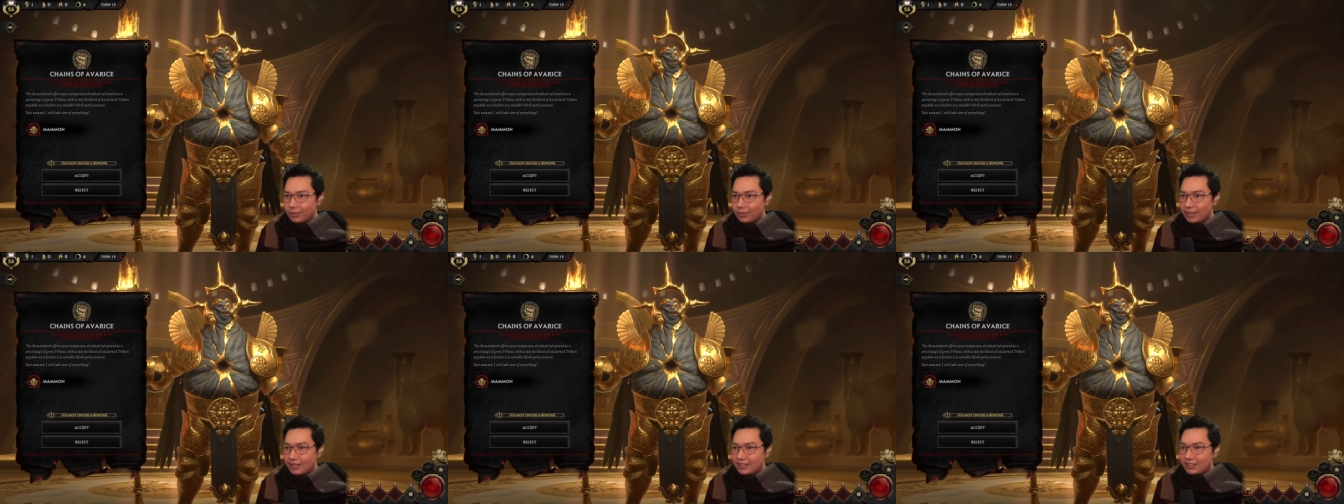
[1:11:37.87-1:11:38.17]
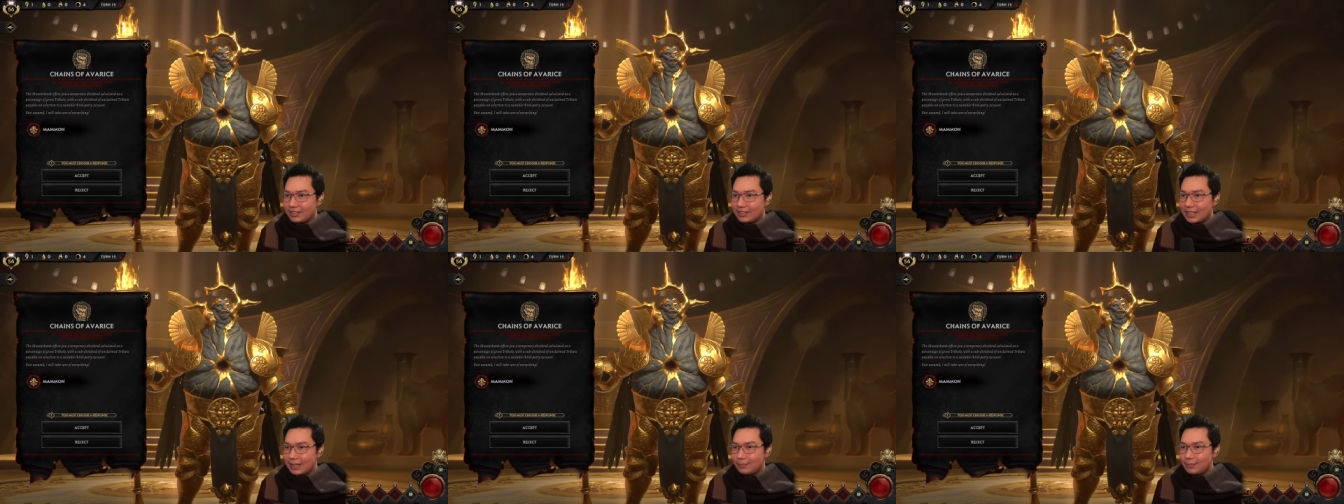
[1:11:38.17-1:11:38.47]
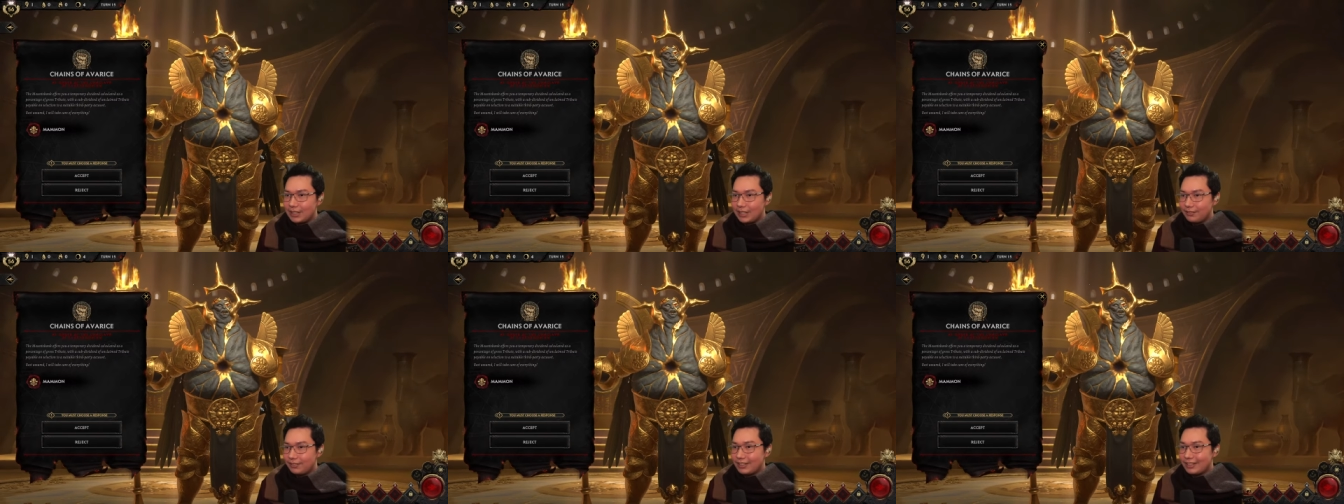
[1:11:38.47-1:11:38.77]
with a
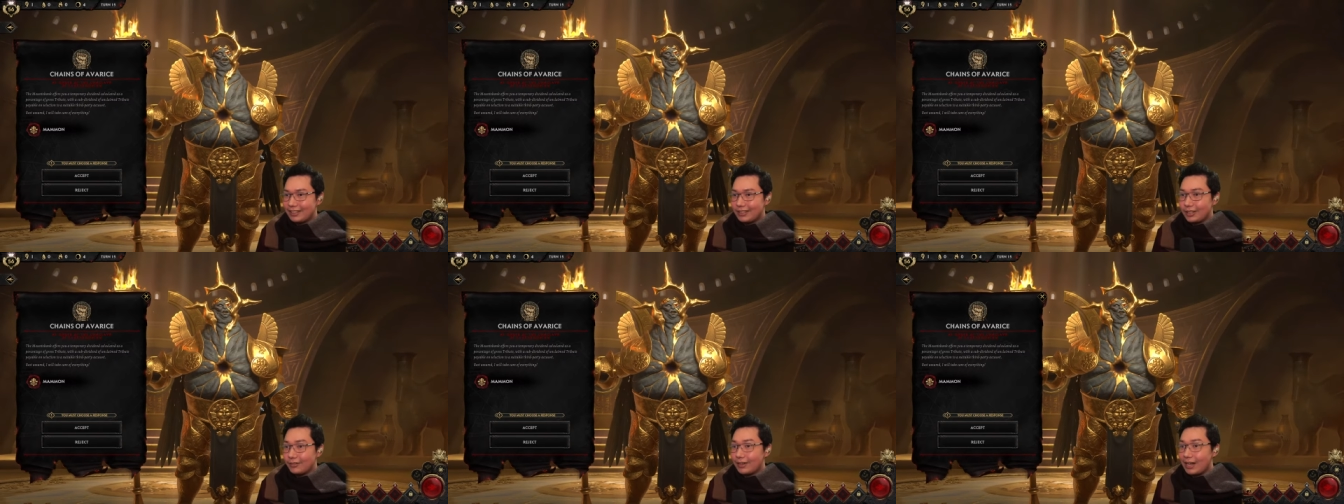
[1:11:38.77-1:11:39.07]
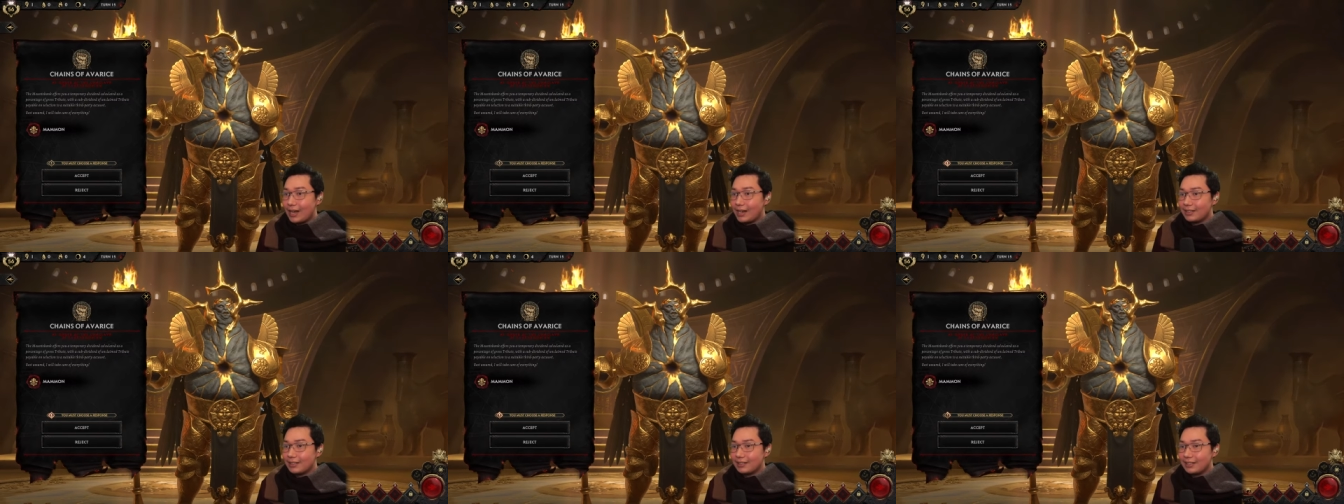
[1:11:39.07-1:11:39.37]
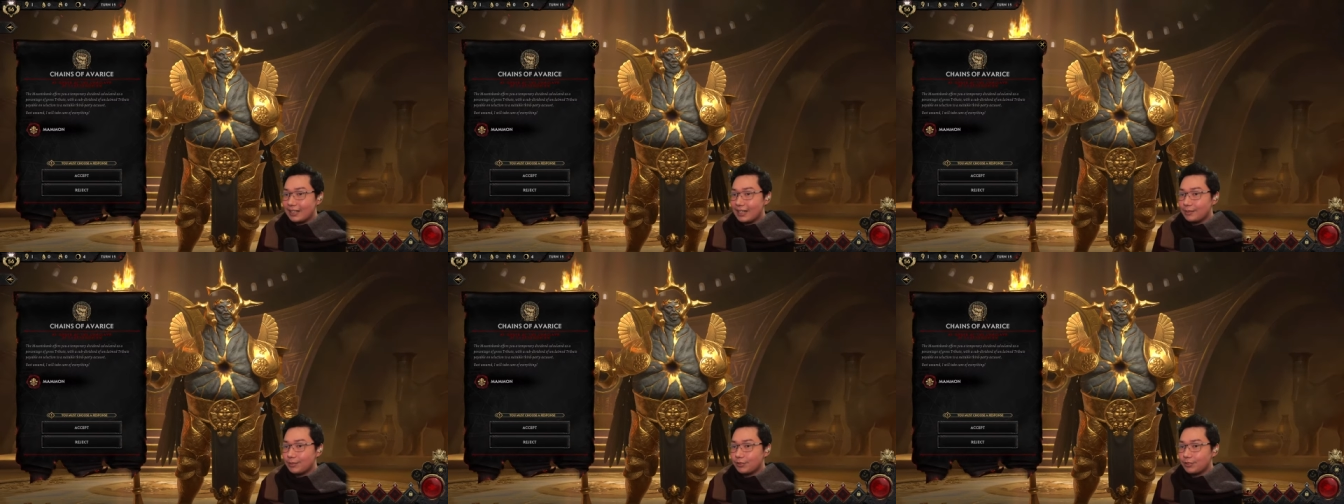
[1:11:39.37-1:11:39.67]
sub-dividend of
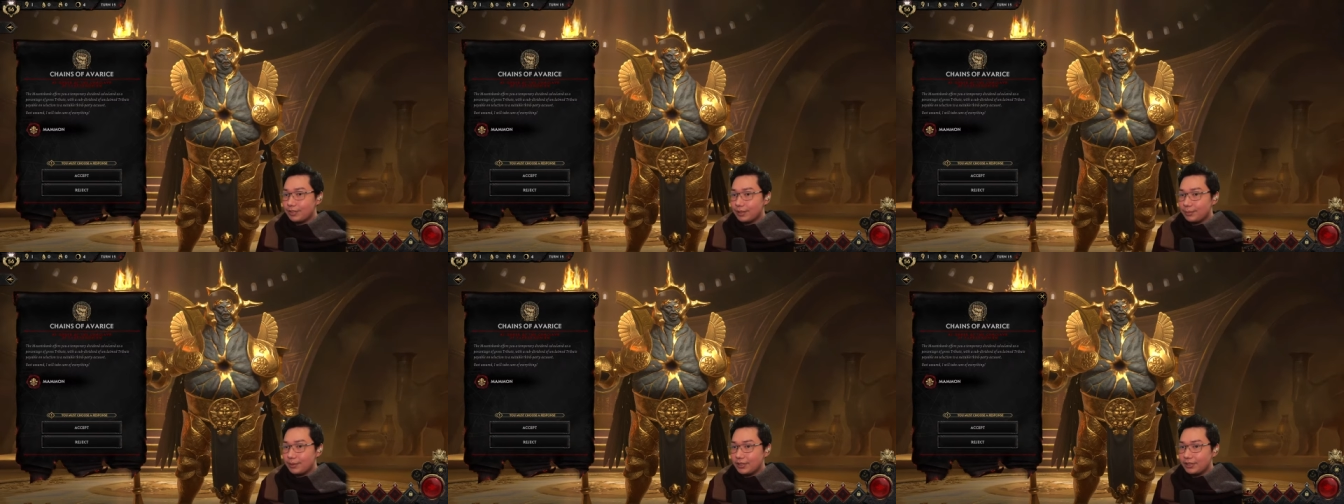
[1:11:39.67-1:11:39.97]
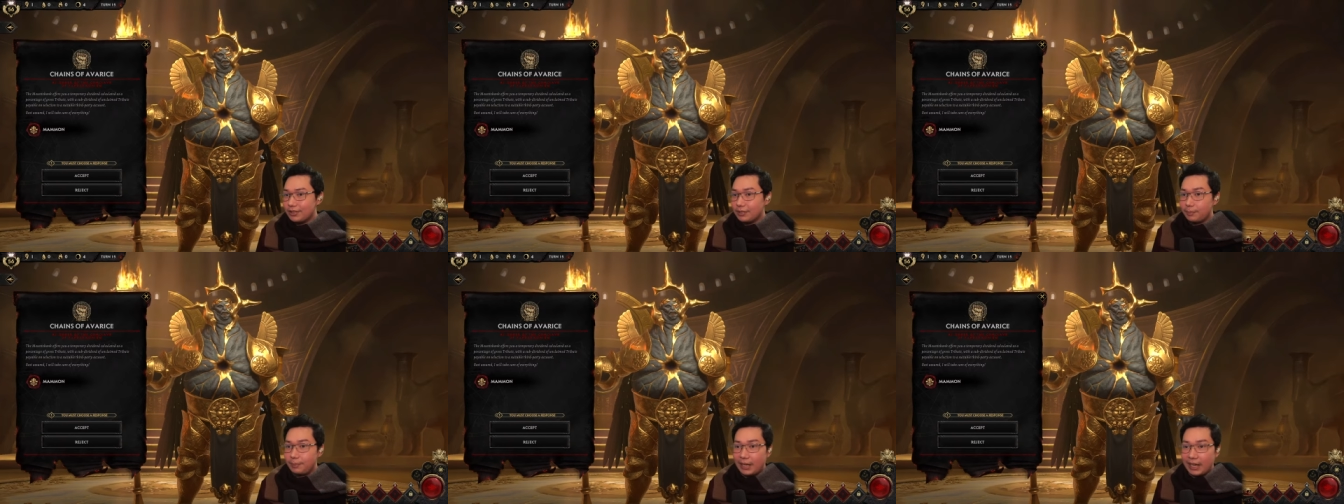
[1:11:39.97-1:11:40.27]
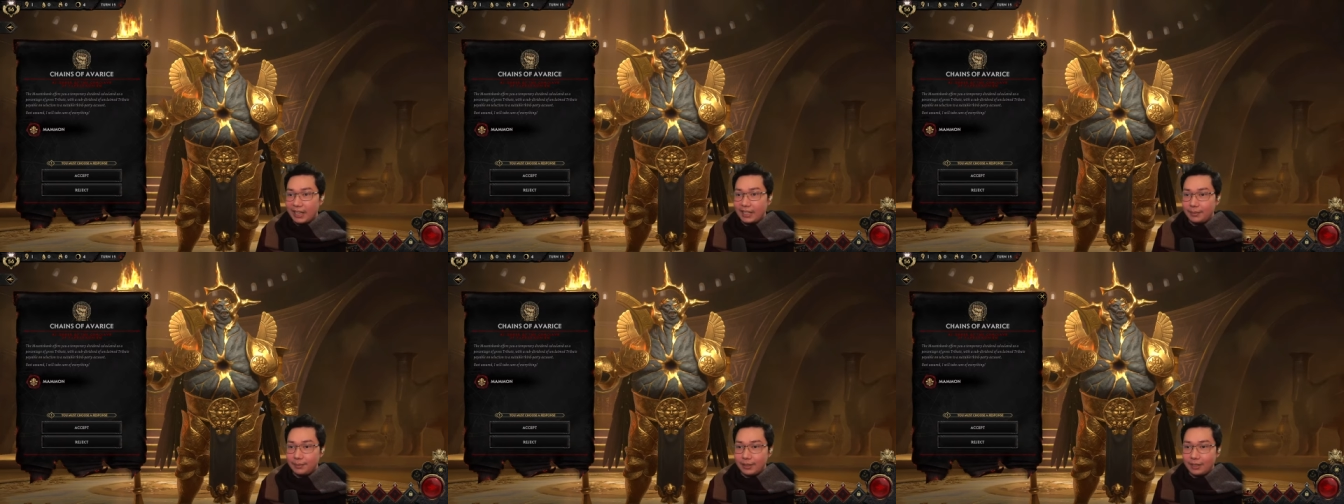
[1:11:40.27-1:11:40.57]
unclaimed tribute
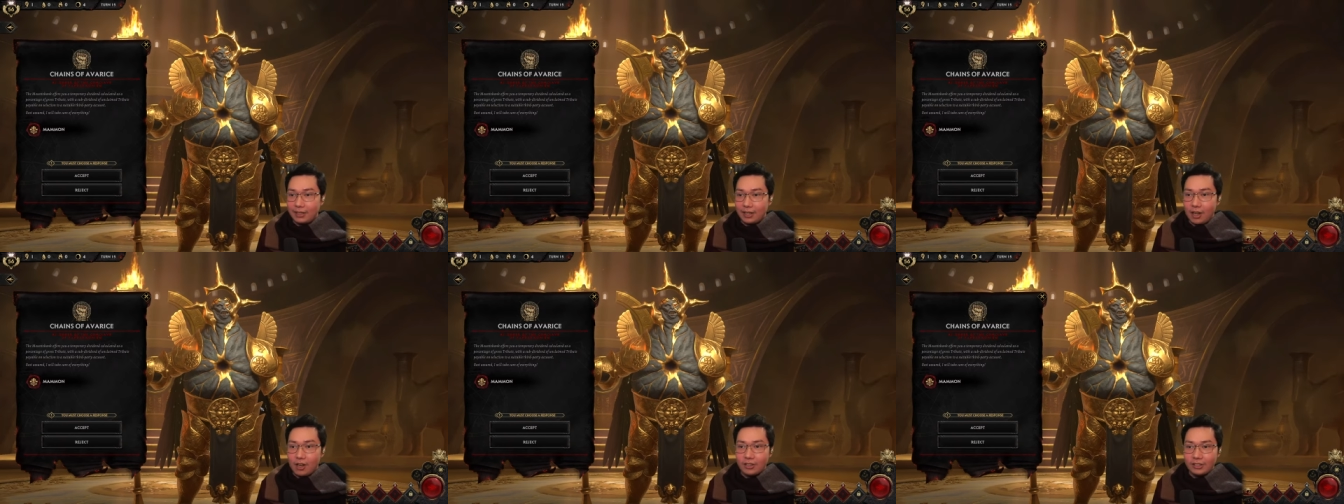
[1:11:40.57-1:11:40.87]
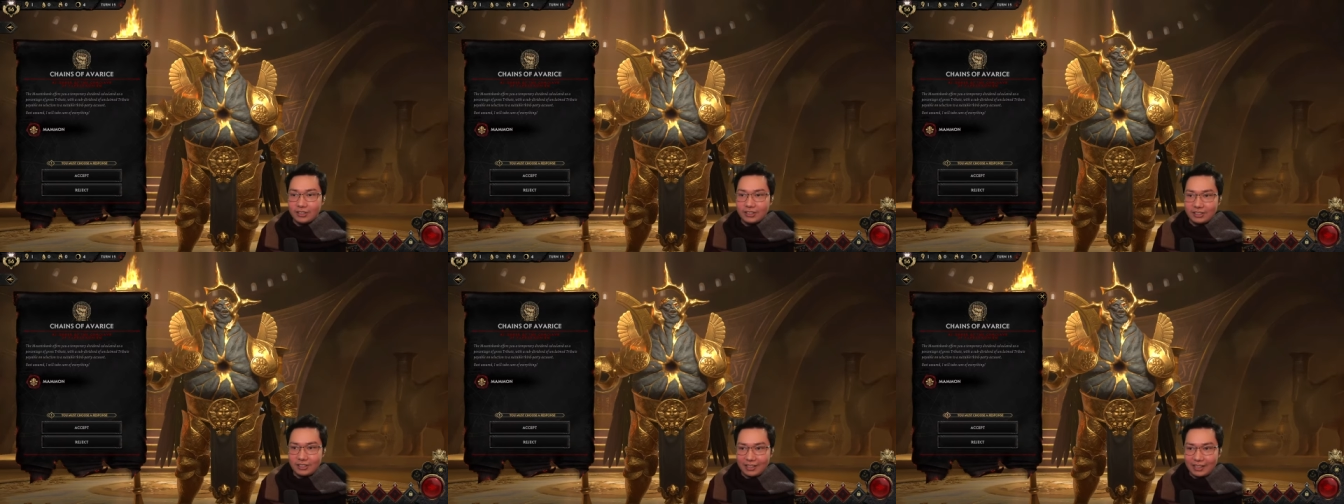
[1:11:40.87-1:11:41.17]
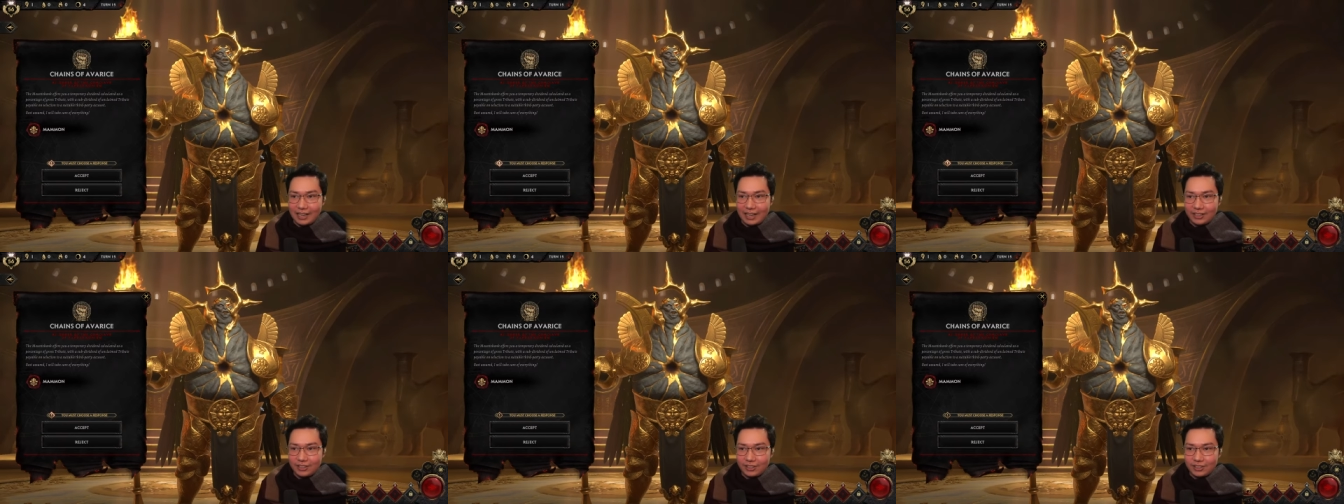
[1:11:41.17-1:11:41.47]
payable on
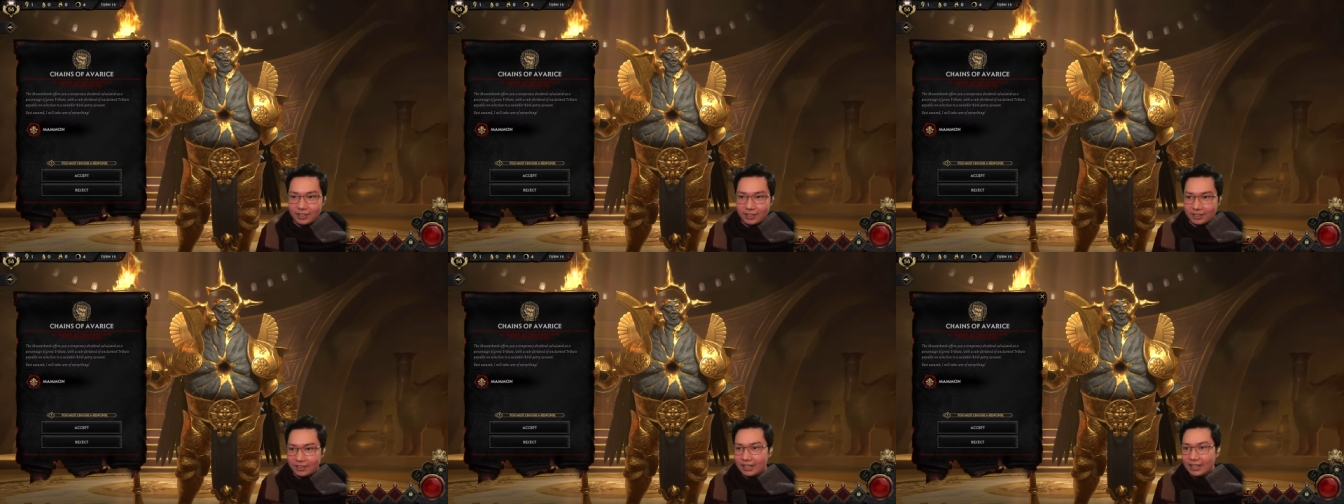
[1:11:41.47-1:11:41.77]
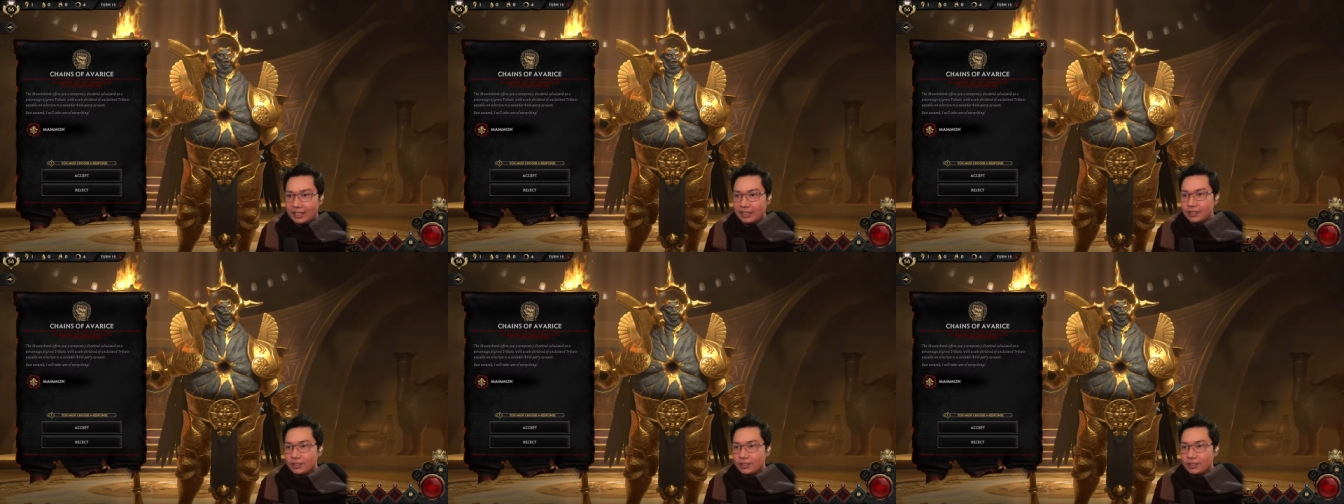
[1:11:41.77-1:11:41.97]
selection